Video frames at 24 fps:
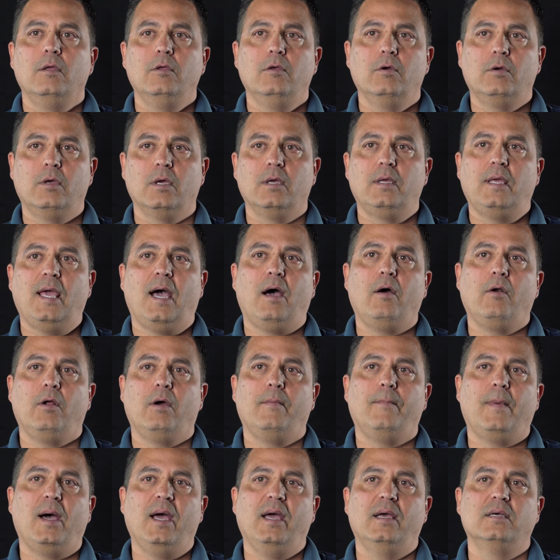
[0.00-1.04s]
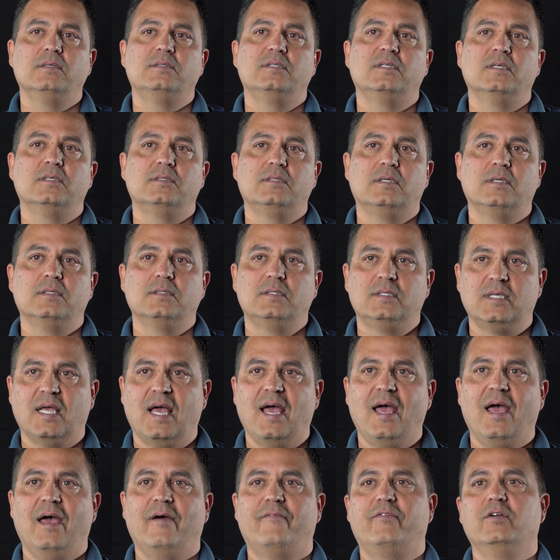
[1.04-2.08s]
you can count on my assistance
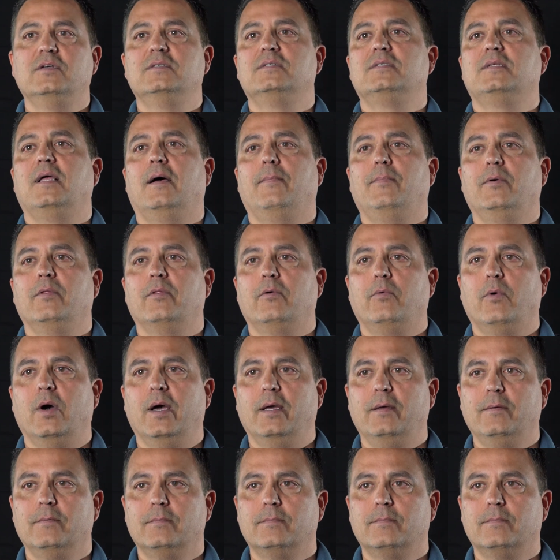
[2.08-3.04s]
every step of the way.